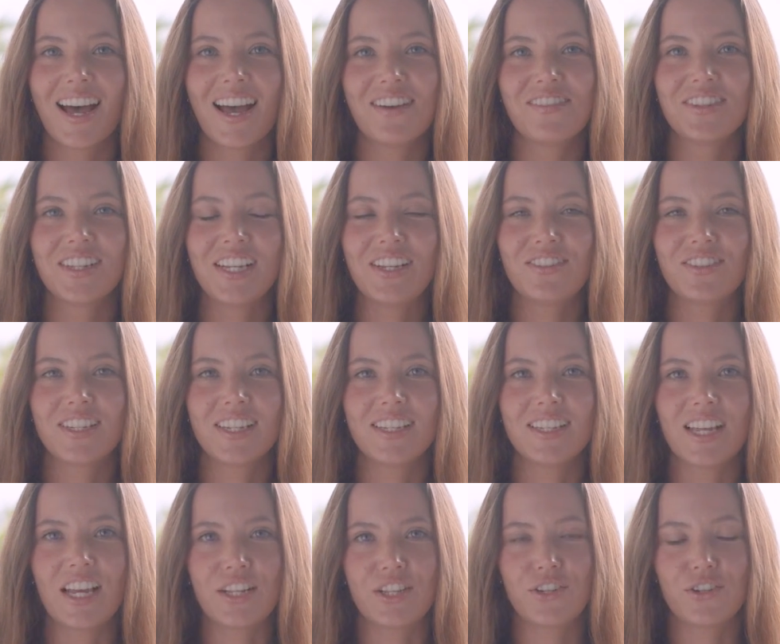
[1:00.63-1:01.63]
I've lived in
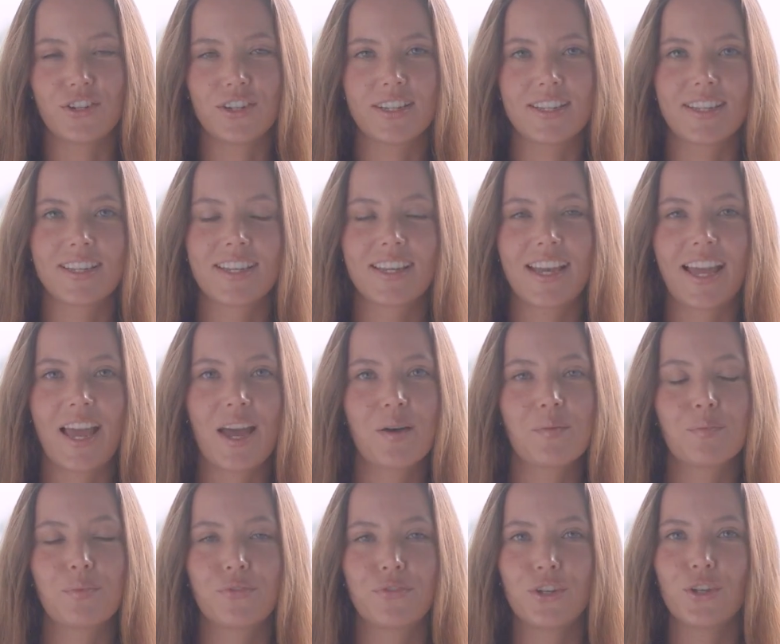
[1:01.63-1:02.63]
Naturism
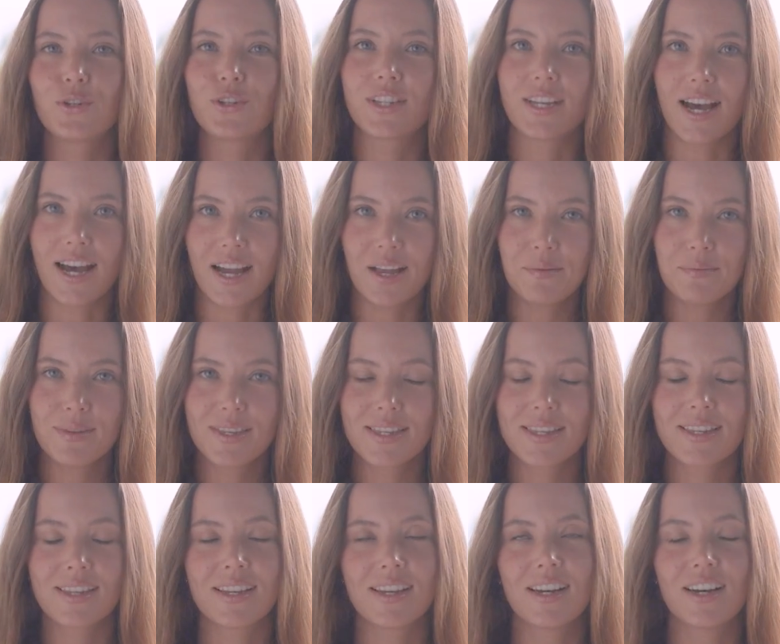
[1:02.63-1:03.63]
Camp a few times.